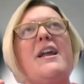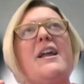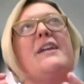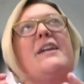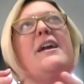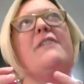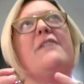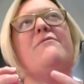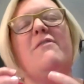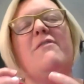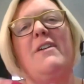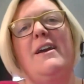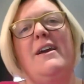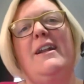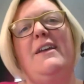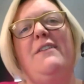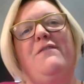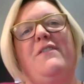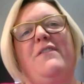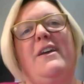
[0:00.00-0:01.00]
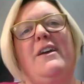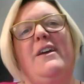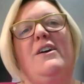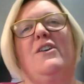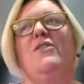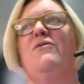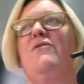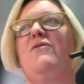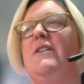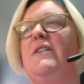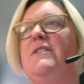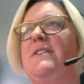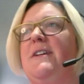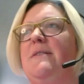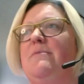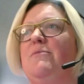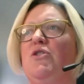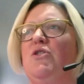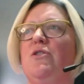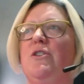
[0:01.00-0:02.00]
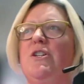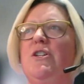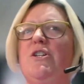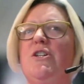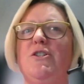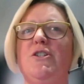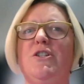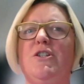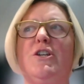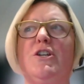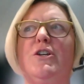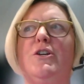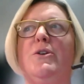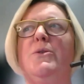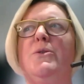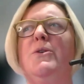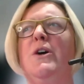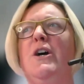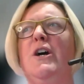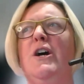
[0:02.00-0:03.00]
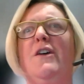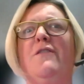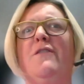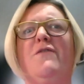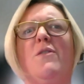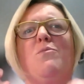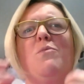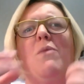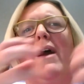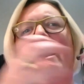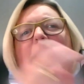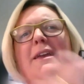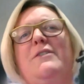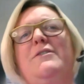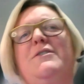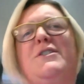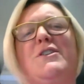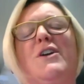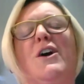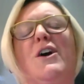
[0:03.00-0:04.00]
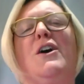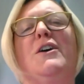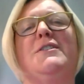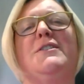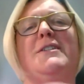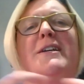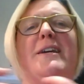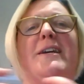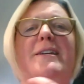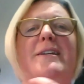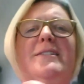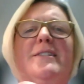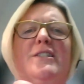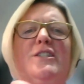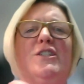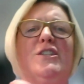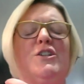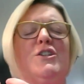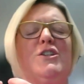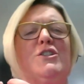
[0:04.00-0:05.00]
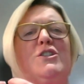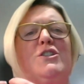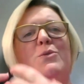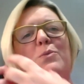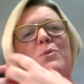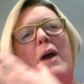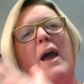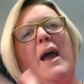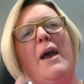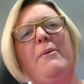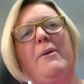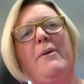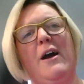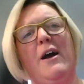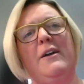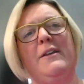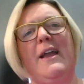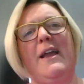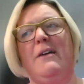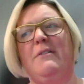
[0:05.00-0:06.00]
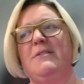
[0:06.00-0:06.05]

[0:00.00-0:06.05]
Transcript: And I really feel, Rosie, I'm sure you do too, from where you started to where we are now